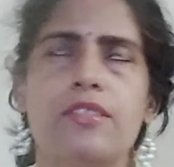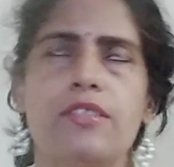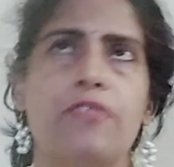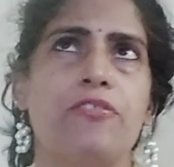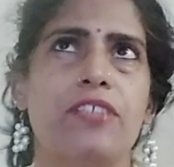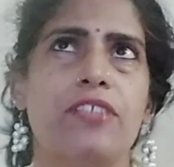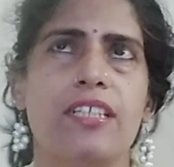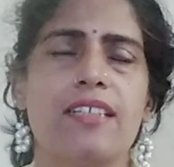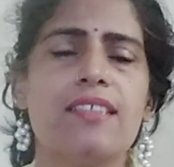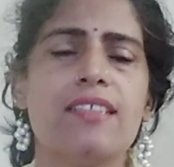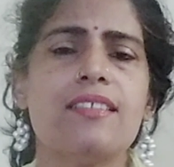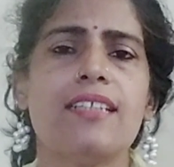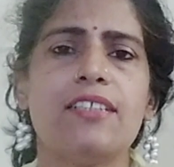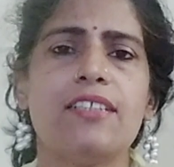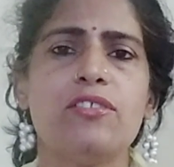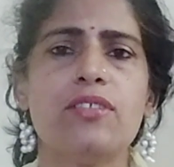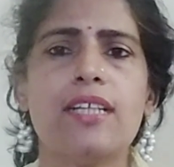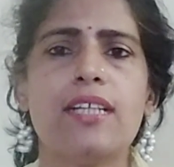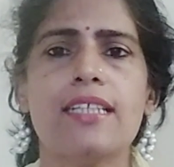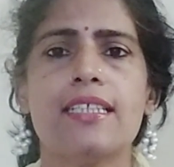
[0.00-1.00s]
the fragrance
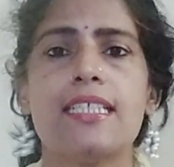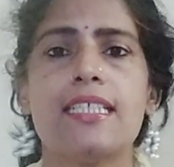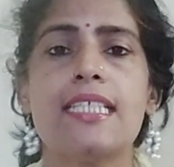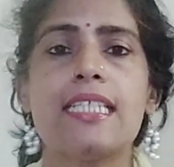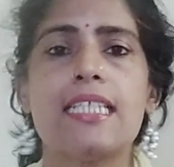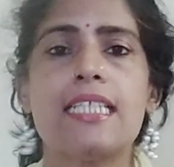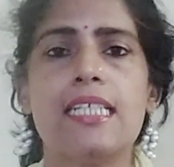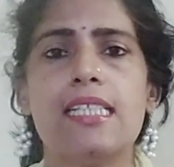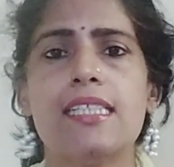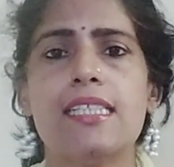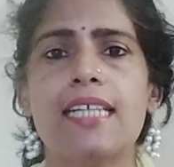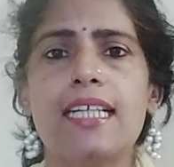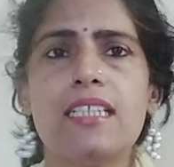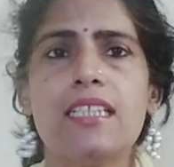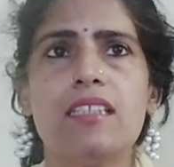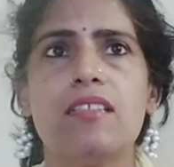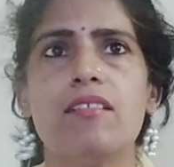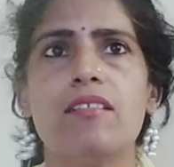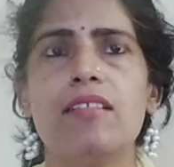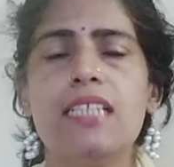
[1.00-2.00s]
that you get is still
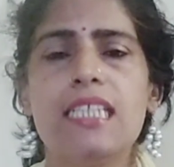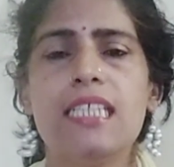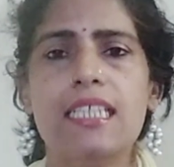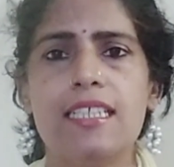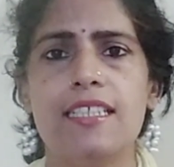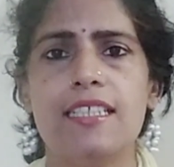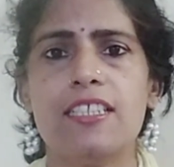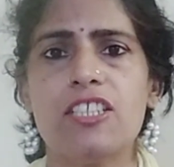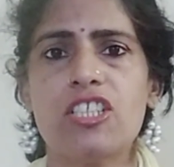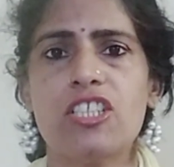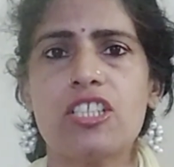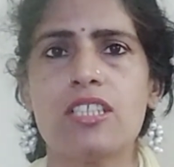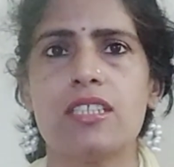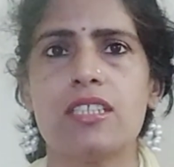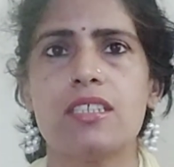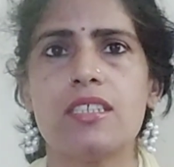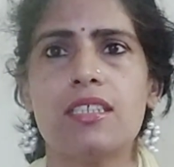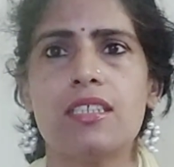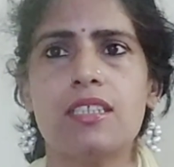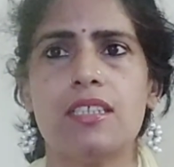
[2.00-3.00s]
that greenish
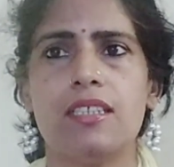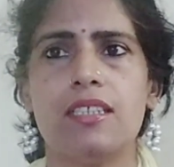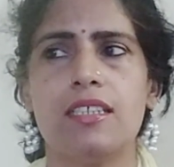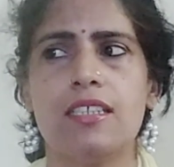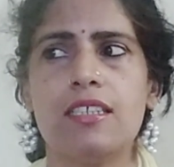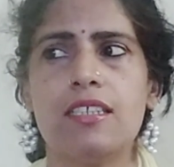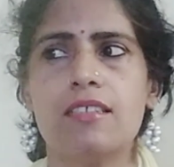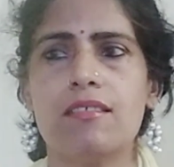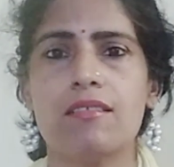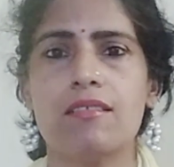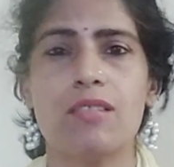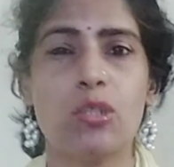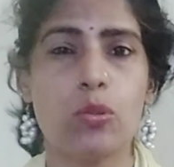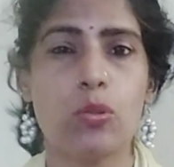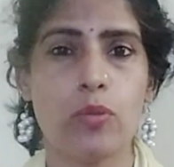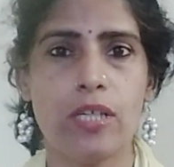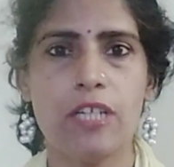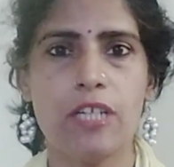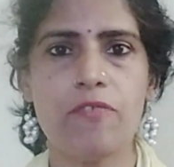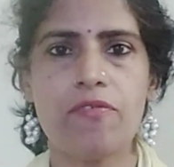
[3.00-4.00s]

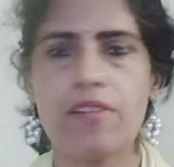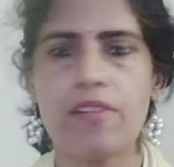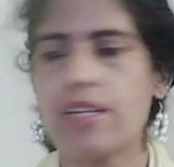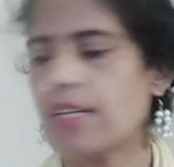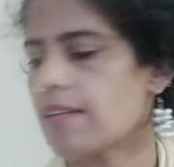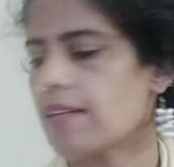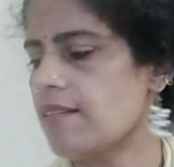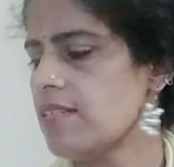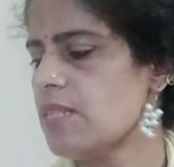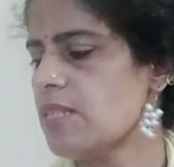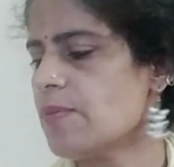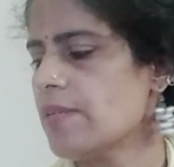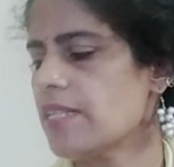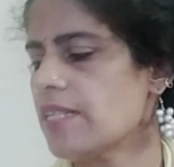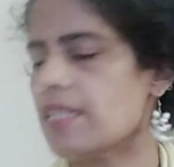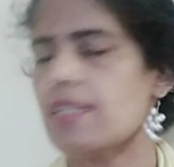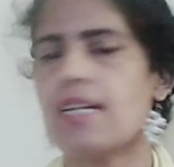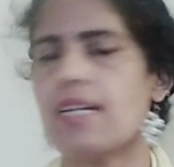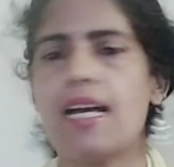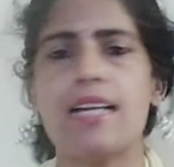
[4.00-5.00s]
sweet fragrance,
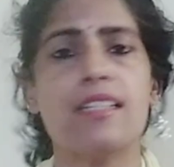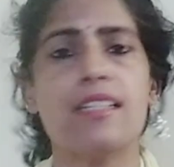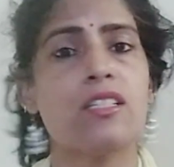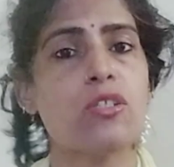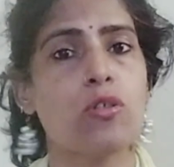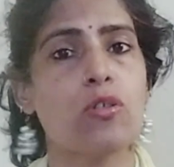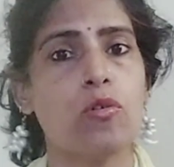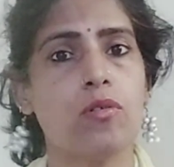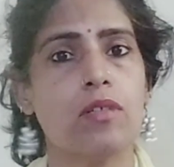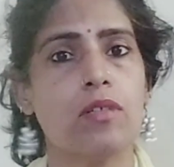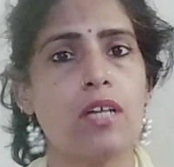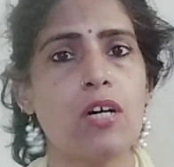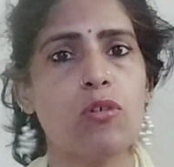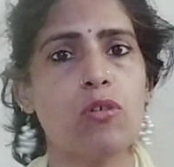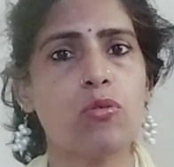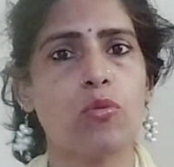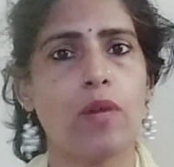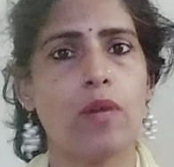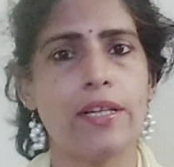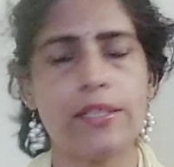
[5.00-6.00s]
but it has toned
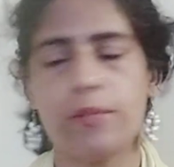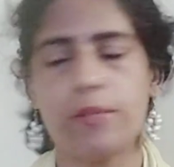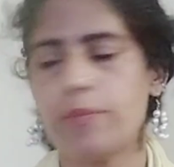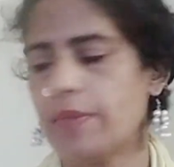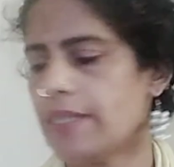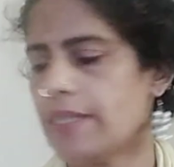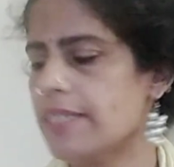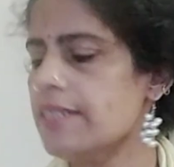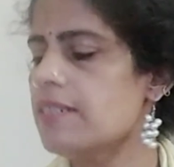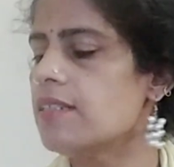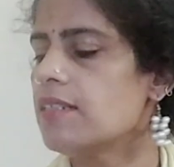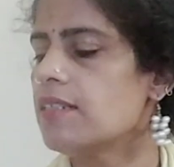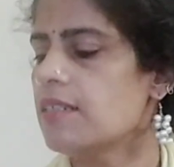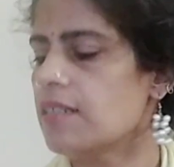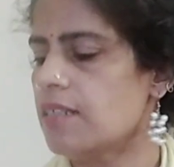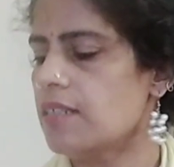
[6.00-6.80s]
down quite a bit.